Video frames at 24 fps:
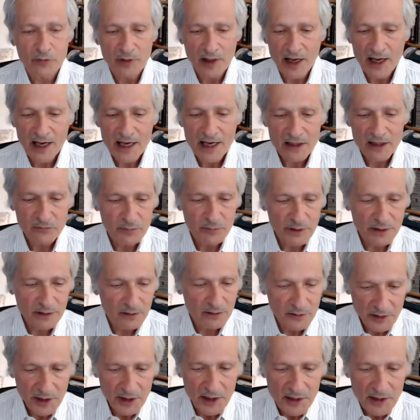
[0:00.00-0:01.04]
I, had
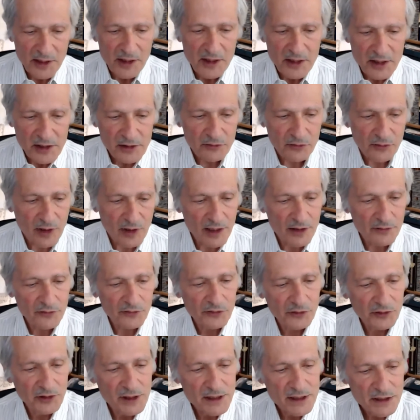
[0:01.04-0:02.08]
been
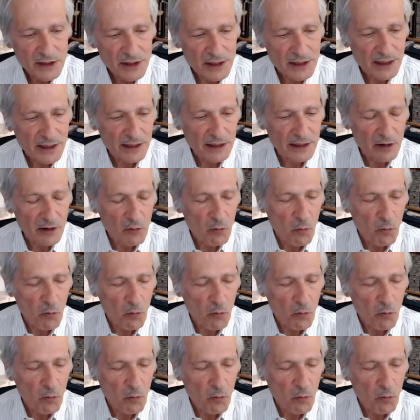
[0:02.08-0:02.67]
rather uh,